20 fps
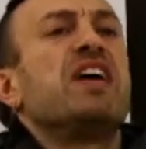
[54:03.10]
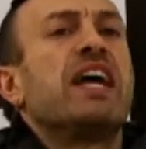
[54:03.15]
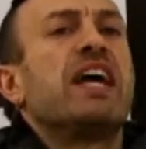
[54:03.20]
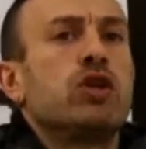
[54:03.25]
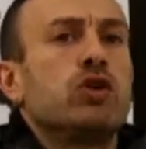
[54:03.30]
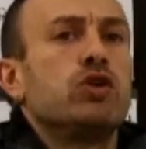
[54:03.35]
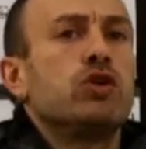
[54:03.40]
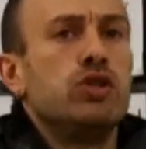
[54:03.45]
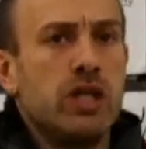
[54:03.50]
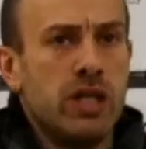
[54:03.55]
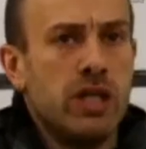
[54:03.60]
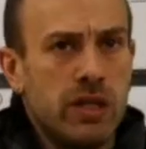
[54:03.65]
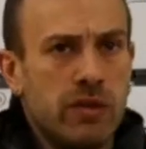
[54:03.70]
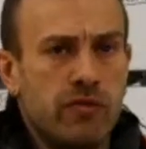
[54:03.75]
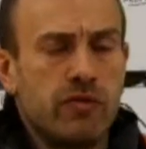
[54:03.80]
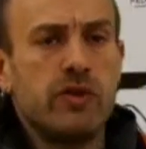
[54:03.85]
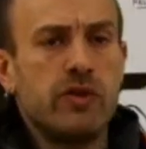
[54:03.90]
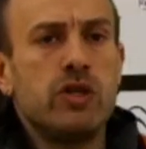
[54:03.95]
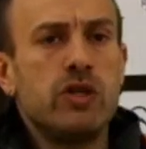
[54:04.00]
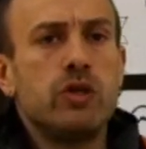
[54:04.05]
of
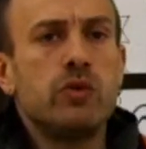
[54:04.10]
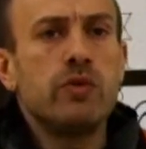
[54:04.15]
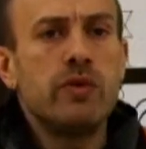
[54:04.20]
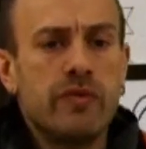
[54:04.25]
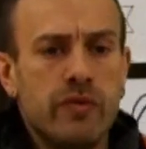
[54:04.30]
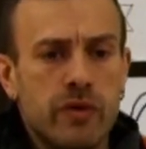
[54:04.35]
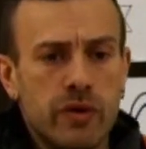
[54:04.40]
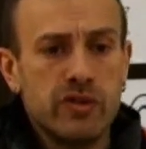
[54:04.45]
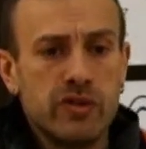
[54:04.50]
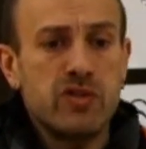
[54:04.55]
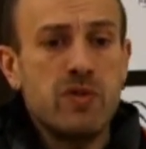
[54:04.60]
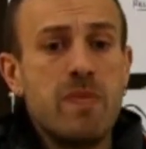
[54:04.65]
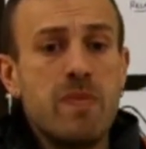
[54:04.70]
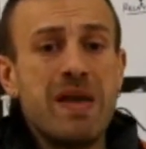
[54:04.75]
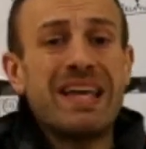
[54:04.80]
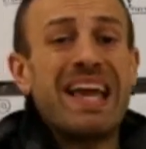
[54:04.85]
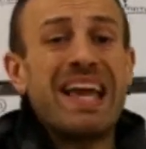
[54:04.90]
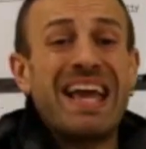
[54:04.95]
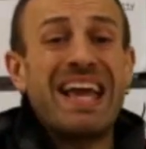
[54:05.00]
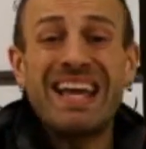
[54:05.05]
energy for the universe to
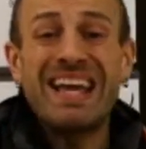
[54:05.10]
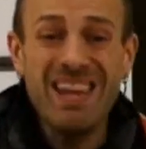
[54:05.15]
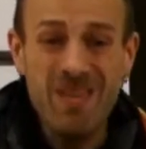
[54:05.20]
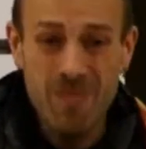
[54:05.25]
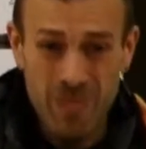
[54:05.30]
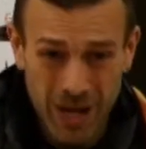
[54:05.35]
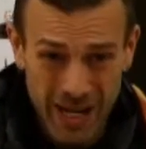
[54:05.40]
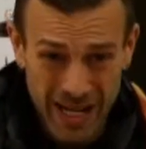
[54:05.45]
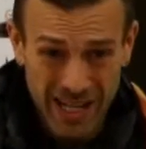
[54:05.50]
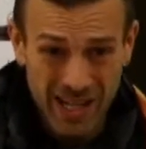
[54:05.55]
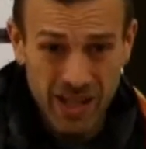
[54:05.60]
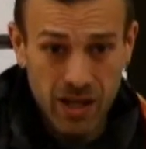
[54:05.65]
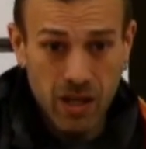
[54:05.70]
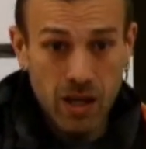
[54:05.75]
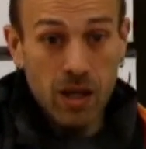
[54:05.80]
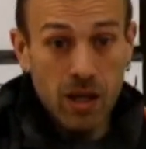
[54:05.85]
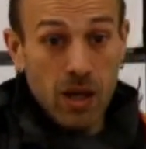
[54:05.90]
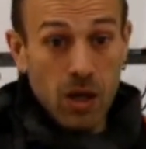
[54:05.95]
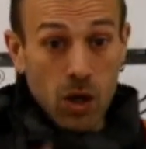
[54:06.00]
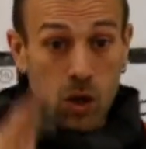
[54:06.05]
make anybody
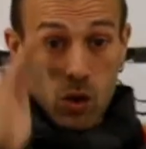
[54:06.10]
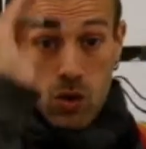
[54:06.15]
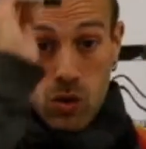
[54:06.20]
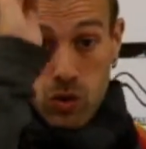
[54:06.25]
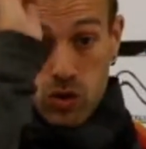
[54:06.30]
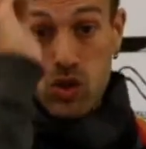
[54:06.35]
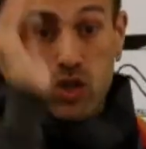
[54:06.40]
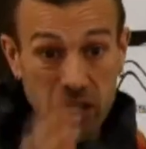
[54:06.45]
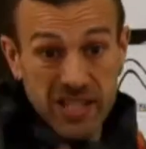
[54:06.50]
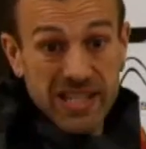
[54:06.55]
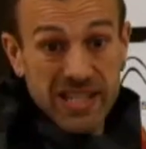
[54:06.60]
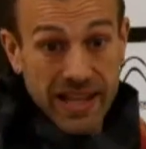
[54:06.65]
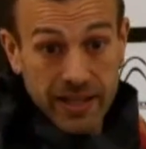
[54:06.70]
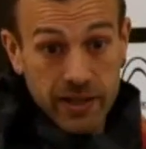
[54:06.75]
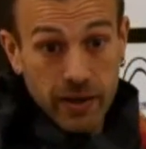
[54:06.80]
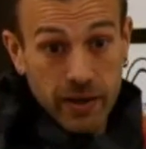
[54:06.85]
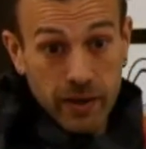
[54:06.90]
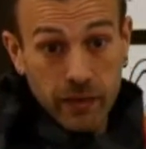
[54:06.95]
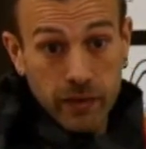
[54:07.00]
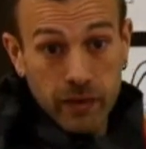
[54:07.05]
who's just
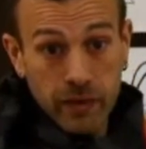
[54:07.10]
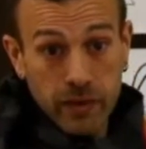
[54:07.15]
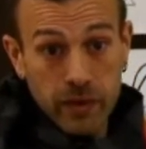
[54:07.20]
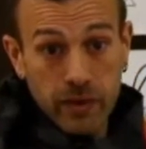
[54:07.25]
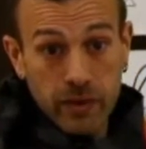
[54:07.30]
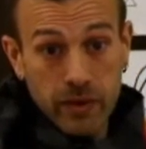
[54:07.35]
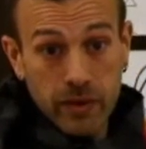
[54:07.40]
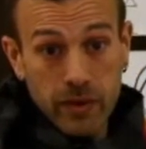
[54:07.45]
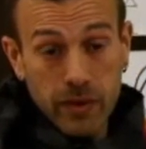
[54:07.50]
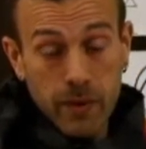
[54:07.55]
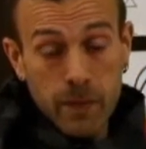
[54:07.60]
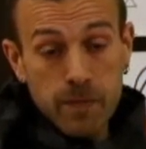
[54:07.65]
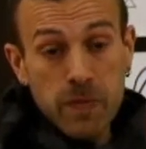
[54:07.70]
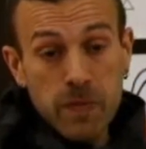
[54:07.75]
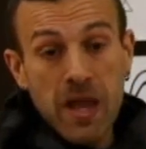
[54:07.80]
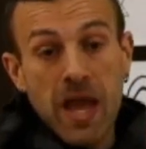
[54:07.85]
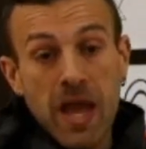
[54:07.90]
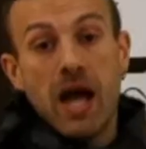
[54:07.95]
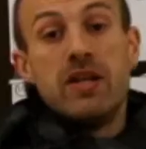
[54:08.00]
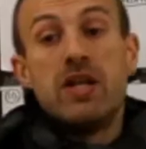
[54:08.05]
like you?
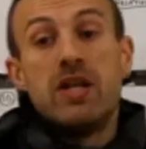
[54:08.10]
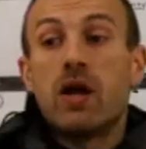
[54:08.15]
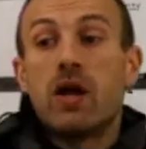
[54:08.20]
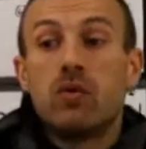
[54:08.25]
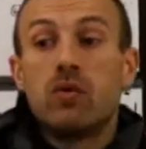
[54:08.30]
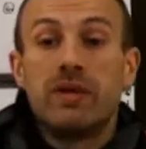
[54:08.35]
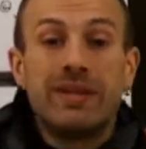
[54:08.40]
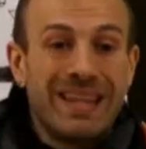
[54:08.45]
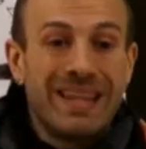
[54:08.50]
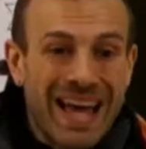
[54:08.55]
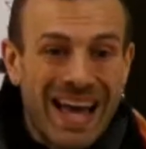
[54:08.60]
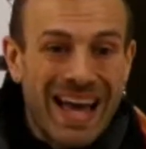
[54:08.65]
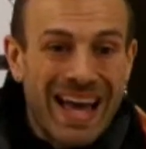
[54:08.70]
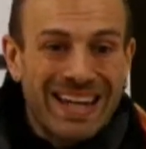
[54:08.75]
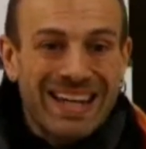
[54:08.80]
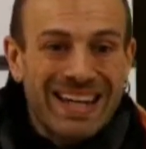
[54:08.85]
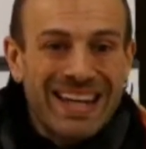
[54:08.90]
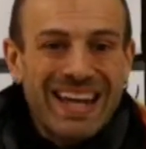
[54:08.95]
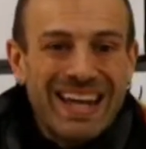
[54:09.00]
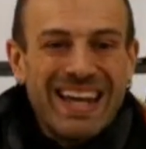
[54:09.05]
Not only
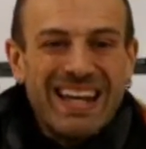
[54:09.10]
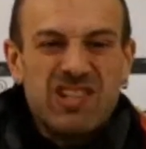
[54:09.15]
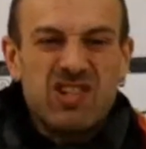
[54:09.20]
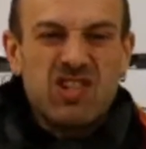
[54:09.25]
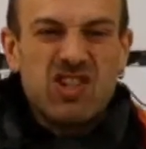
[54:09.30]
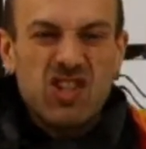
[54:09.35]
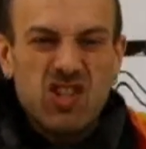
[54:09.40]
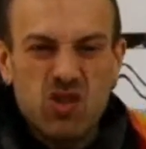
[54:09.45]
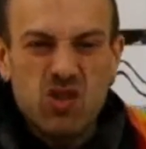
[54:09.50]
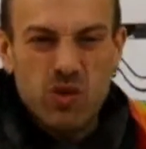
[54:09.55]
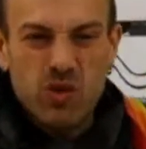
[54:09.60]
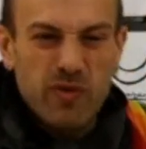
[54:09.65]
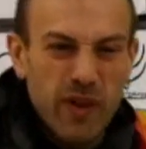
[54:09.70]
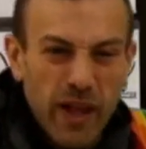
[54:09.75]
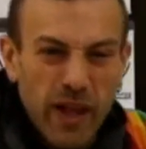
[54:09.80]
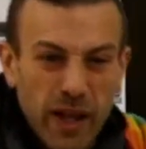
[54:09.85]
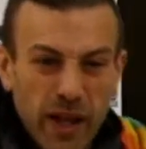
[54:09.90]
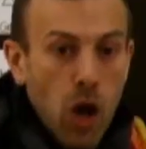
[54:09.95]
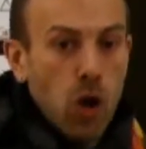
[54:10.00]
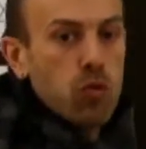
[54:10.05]
that, it's just sort
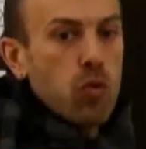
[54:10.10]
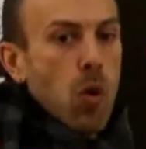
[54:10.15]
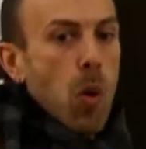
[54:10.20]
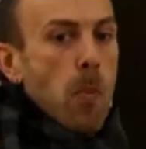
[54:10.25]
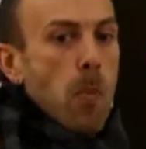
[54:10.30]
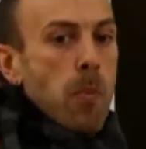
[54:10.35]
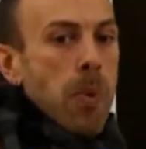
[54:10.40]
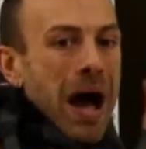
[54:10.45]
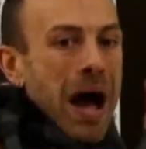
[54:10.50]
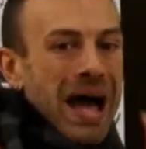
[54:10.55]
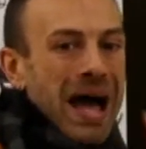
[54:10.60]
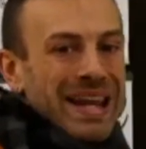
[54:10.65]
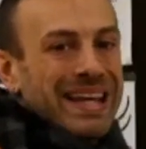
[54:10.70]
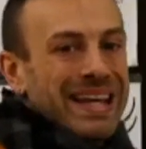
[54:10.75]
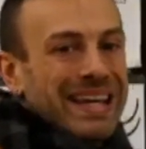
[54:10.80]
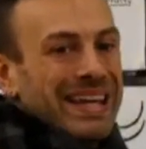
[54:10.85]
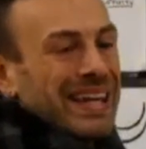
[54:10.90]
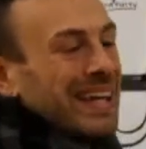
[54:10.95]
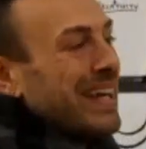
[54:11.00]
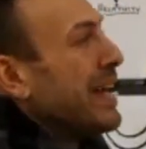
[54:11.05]
of like a
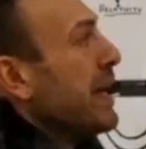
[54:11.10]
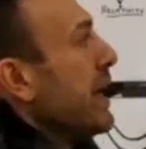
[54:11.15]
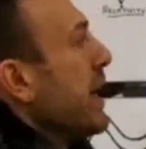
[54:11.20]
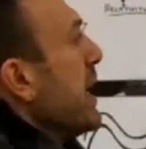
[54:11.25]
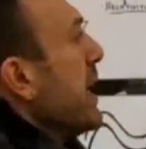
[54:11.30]
robotic,